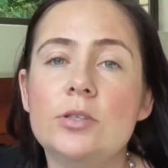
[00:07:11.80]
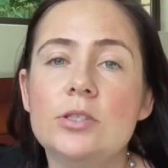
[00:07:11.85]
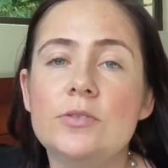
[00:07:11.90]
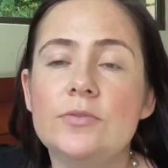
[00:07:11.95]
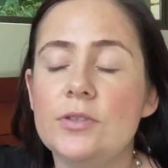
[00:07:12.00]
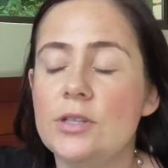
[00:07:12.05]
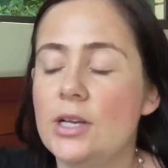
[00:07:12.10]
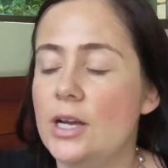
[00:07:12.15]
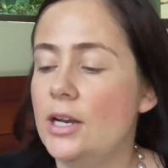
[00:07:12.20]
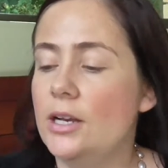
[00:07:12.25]

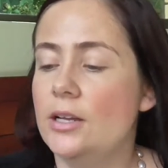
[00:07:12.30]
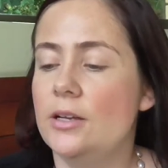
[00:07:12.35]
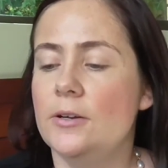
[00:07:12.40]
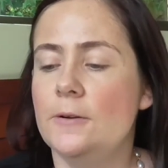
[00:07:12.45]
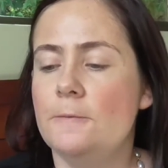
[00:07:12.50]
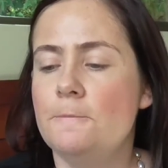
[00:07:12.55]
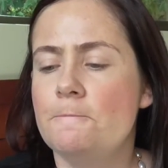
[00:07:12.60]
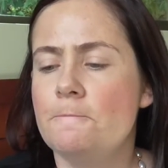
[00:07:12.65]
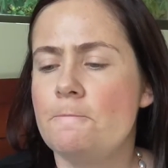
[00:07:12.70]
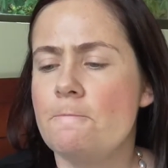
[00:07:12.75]
Beautiful
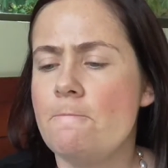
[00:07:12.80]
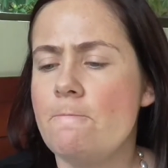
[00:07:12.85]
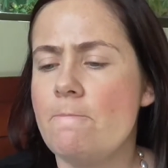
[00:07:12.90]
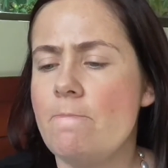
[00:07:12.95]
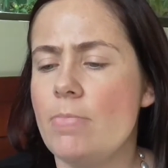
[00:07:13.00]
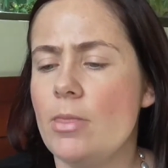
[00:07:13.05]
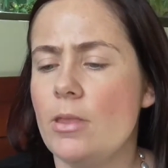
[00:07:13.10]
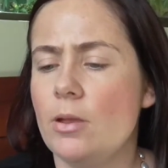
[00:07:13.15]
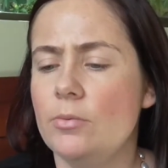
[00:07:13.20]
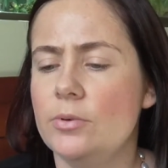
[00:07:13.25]
Colour,
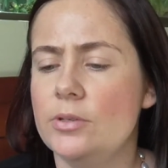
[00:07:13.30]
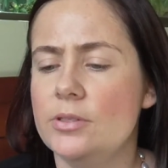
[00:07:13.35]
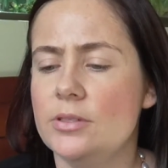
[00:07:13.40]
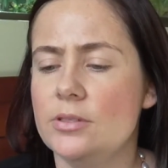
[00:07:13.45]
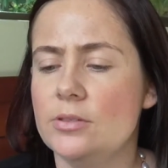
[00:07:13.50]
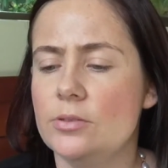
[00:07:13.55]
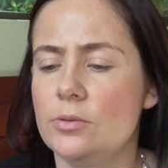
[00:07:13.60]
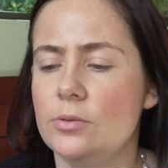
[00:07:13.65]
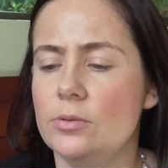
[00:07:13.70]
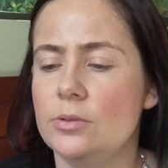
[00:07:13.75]
what is
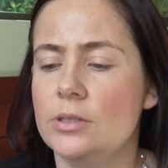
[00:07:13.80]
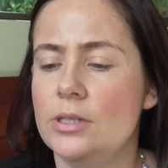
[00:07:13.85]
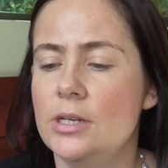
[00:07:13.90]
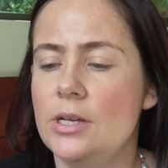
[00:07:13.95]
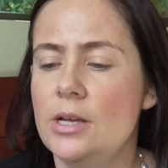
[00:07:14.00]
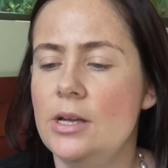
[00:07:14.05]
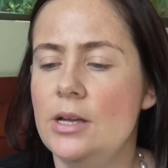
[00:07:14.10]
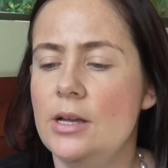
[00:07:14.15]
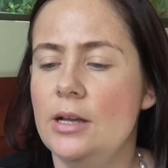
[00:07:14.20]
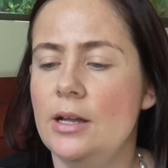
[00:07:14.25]
this called?
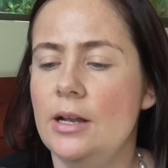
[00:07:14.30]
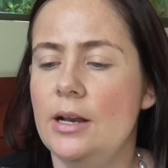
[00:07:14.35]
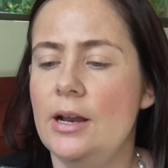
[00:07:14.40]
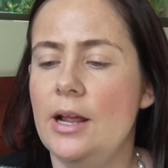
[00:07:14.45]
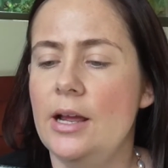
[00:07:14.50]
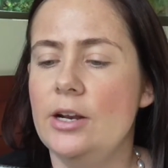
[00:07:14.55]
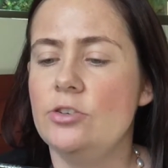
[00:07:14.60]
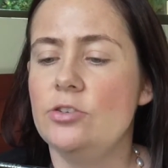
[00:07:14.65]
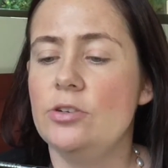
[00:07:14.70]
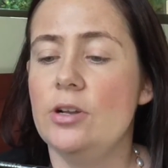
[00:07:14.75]

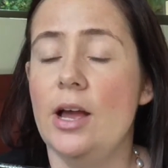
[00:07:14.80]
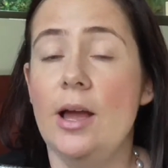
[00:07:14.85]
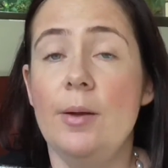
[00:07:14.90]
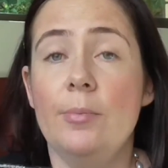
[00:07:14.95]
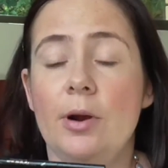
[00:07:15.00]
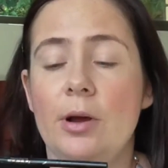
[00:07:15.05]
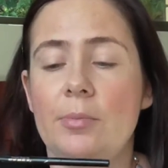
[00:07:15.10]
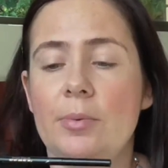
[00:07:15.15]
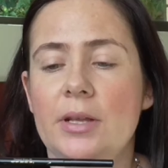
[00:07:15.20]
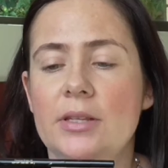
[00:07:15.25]
Natural
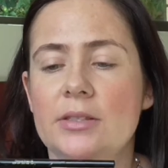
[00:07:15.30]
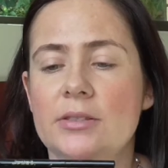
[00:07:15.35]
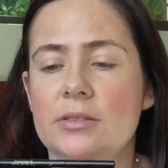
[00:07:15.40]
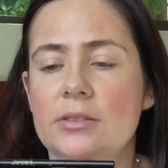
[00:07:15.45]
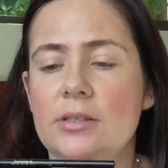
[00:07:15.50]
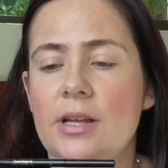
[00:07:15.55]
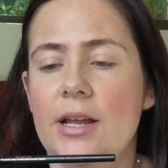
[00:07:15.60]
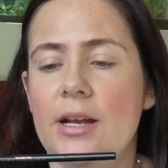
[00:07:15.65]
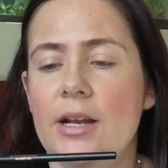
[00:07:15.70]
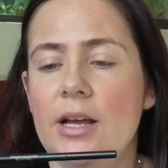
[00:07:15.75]
Eyebrow
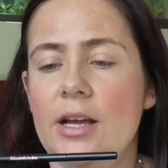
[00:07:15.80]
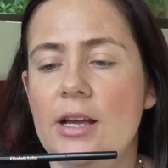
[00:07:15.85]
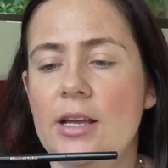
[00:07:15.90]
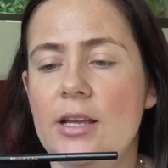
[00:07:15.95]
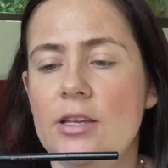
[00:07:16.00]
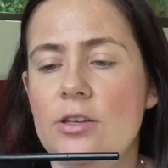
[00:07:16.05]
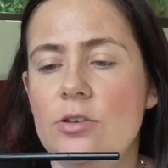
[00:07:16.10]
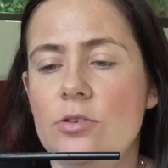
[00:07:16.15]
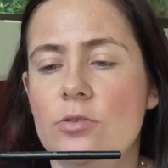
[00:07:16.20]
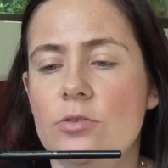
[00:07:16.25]
Pencil, and
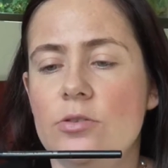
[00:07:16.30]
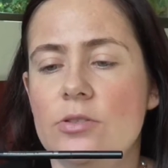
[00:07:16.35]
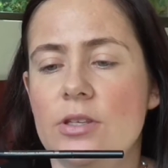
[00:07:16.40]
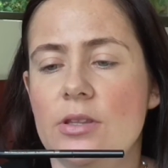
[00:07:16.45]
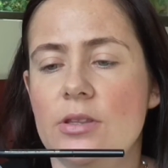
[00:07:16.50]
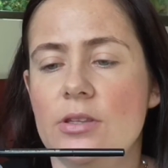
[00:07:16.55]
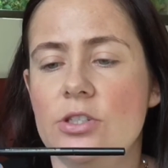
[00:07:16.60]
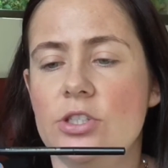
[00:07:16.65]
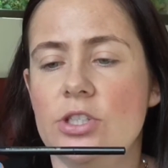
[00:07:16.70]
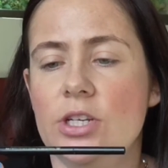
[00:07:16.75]
I use
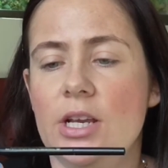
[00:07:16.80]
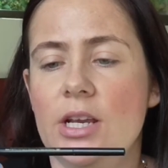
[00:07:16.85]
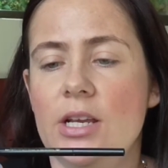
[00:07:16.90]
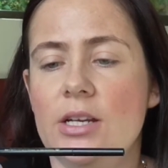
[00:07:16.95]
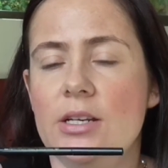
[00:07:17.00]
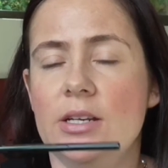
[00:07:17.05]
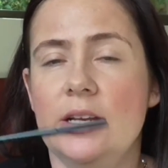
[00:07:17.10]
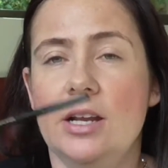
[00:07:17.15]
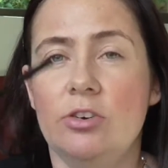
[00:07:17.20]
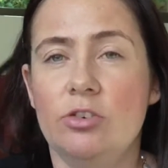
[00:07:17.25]
the
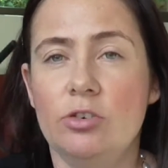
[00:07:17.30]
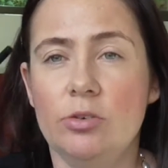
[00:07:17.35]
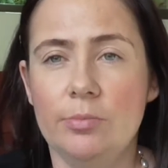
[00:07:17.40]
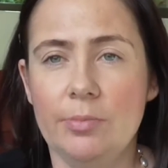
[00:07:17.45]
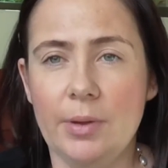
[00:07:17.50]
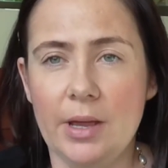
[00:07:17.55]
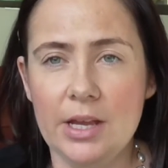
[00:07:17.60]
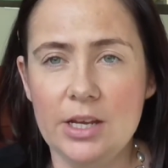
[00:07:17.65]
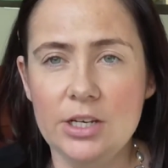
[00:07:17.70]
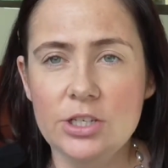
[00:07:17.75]
shade Natural
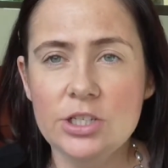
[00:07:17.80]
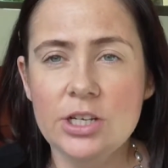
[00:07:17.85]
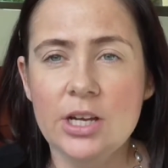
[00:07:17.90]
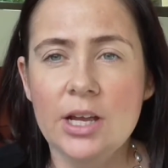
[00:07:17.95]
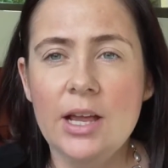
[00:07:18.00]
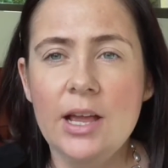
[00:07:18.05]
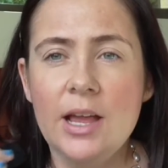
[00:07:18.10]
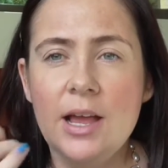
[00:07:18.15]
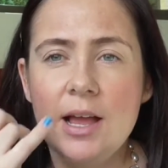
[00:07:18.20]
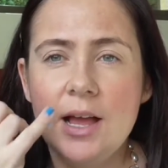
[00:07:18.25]
Beige.
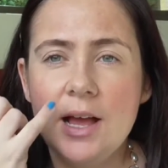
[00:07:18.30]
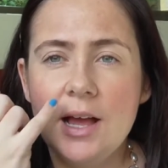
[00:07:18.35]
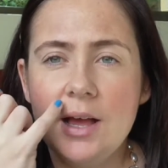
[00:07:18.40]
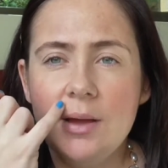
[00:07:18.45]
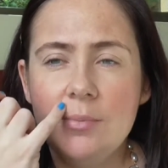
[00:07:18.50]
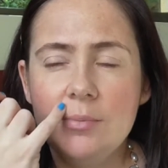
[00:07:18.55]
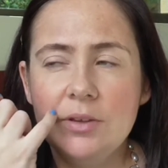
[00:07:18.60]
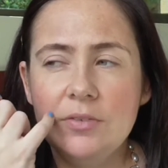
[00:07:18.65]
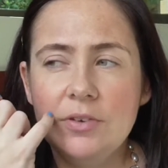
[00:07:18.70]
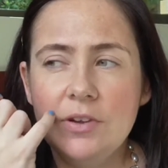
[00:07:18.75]

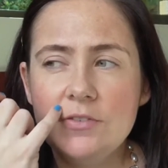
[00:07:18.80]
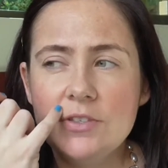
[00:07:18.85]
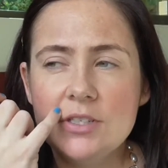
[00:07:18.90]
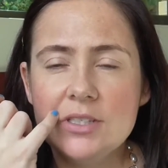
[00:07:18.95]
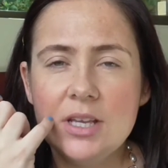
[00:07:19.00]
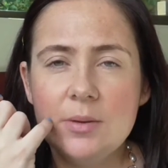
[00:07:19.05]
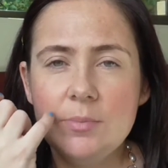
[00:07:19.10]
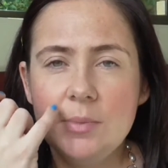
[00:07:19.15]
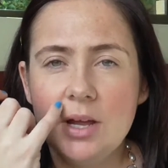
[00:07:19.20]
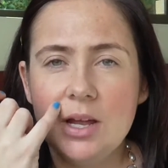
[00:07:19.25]
If I've
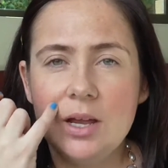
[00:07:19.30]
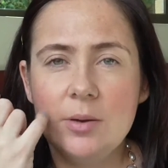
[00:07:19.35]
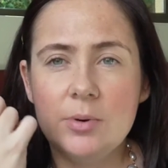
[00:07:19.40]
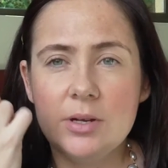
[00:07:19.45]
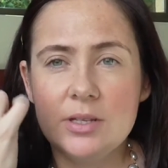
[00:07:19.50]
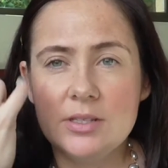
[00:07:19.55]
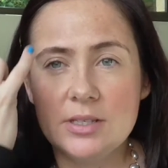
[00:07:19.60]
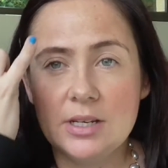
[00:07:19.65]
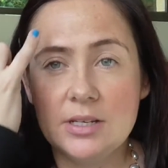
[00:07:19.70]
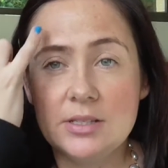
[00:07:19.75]
just had my
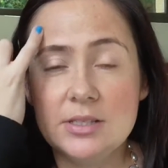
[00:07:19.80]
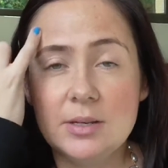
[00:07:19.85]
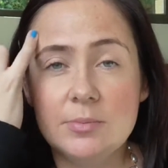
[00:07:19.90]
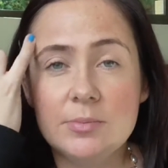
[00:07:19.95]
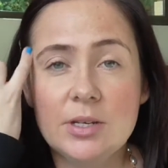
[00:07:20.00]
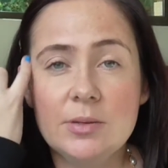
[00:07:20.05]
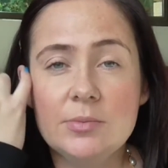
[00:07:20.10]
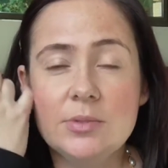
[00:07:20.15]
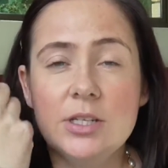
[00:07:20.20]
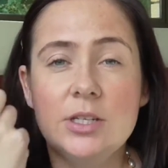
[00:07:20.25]
eyebrows done,
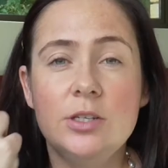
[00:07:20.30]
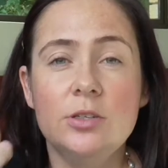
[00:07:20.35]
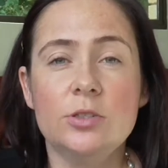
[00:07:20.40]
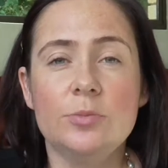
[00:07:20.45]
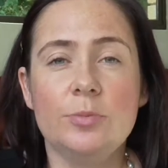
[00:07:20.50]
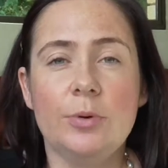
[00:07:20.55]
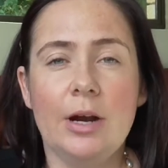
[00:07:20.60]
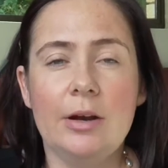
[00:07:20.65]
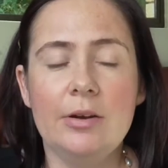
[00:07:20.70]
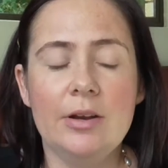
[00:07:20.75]
sometimes I use
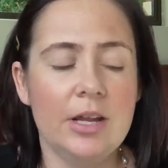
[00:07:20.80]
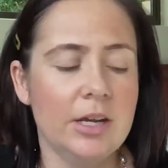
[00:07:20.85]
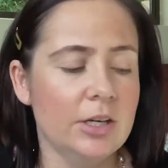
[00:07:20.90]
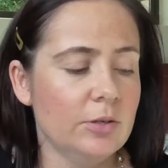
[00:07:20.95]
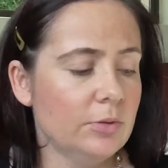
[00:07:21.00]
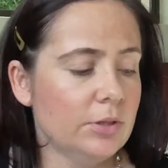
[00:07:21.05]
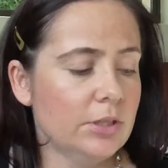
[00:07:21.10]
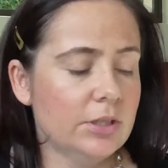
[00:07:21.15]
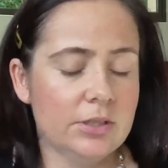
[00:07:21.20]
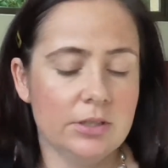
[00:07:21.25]

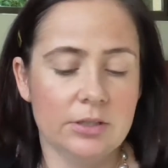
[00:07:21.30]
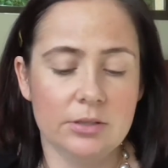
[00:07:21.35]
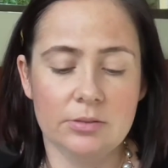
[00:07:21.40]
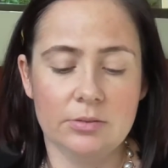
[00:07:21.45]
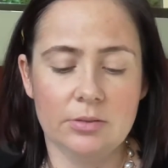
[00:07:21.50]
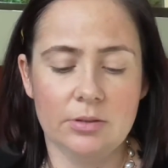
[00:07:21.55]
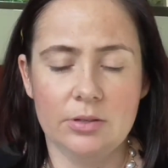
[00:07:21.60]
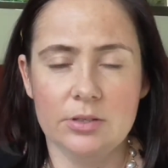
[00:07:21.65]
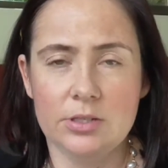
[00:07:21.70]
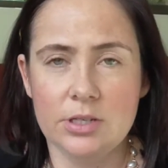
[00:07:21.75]
Brownette, which is
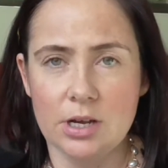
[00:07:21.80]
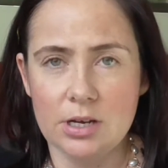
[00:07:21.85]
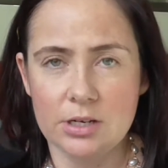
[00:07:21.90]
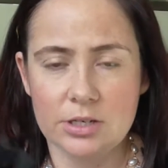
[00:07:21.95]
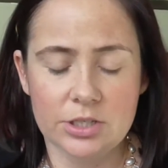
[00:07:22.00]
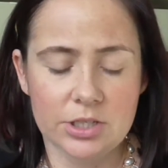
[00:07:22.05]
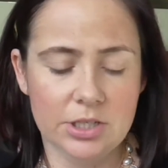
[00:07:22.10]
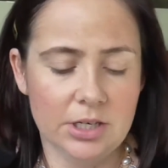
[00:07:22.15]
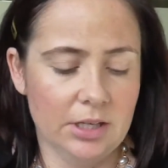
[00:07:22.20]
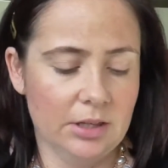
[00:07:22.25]
the
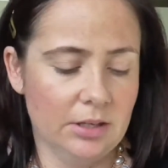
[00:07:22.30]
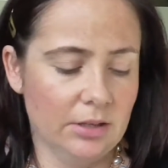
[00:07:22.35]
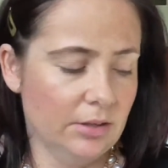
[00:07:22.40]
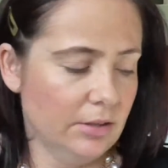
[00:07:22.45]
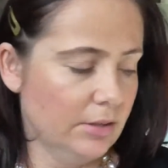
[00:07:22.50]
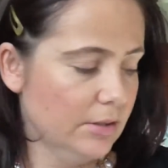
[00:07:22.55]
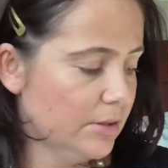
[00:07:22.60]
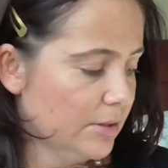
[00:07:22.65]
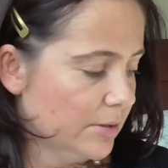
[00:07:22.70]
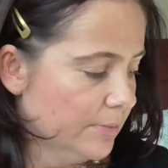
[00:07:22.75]
darker shade than
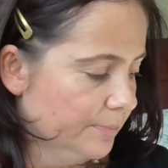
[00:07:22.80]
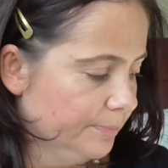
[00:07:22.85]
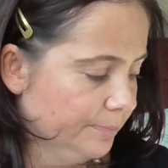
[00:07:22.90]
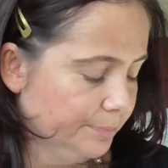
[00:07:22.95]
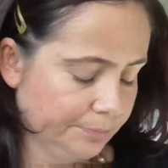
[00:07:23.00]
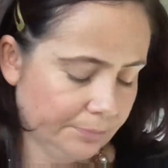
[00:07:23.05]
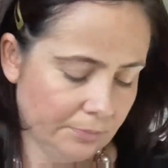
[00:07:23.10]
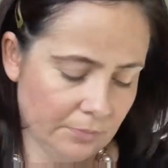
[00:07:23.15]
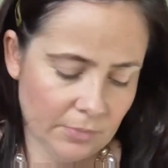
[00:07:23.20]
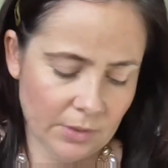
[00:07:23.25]
this.
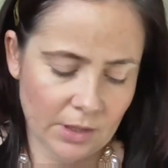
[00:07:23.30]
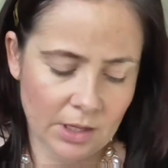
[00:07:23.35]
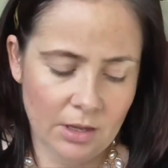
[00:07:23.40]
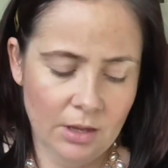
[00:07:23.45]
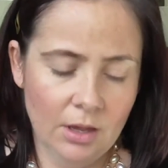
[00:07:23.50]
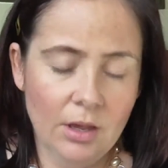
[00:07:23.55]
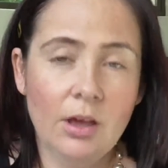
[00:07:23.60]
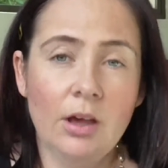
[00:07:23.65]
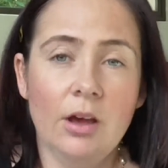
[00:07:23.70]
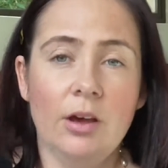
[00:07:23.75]

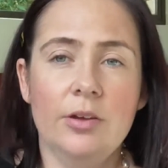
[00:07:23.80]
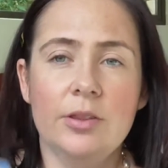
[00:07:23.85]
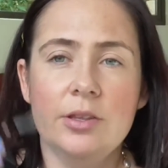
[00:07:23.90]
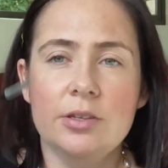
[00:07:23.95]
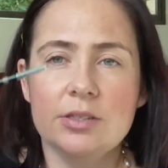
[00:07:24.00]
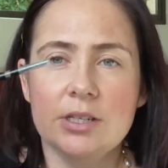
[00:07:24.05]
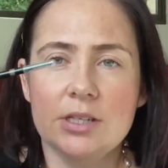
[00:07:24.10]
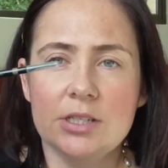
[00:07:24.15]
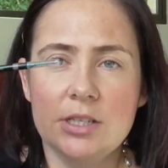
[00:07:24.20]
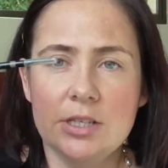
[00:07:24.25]
Oh,
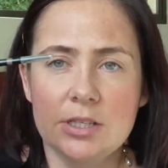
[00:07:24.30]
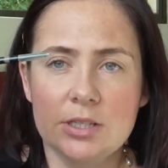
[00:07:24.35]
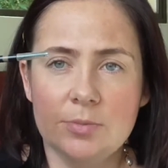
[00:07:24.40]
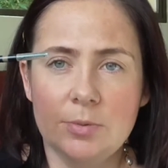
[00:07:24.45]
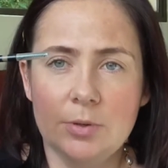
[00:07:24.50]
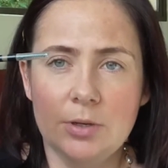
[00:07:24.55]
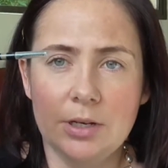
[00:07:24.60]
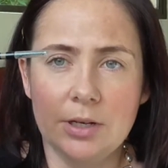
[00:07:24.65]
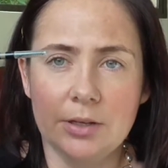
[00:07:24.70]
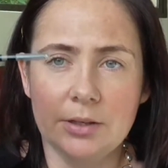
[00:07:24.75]
there's actually a
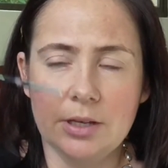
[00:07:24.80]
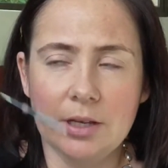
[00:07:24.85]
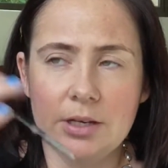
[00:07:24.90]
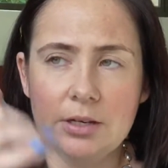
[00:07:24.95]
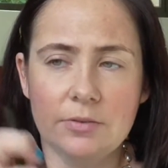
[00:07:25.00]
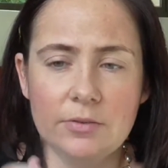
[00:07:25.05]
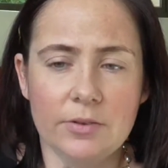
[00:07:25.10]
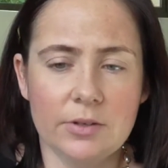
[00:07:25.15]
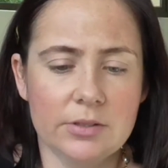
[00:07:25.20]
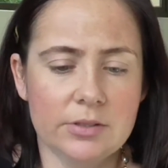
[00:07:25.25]
spoolie on the
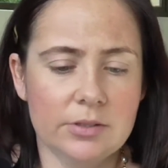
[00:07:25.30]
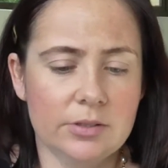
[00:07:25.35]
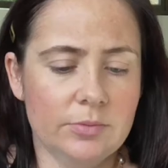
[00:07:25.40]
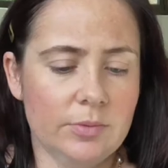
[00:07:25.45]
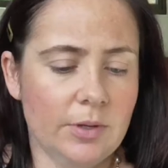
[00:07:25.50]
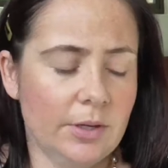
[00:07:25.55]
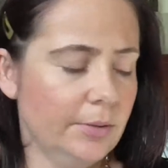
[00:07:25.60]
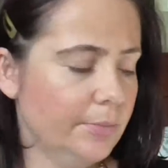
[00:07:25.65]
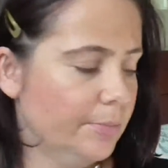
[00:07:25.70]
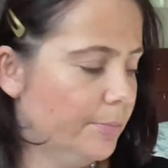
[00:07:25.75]
end of this as
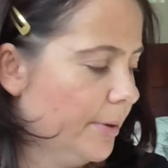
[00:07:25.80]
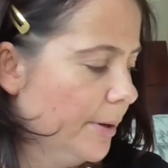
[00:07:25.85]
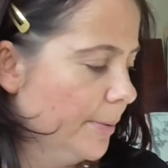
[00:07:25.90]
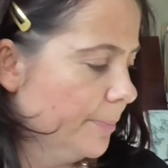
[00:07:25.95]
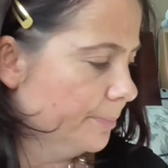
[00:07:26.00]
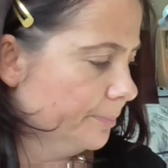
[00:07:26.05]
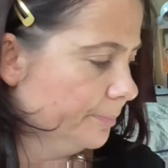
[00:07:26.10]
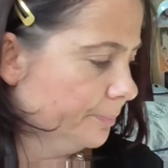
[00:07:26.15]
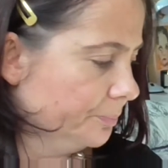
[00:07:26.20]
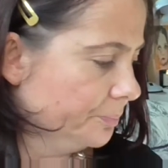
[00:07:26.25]
well,
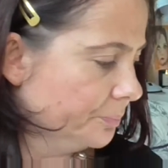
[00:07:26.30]
but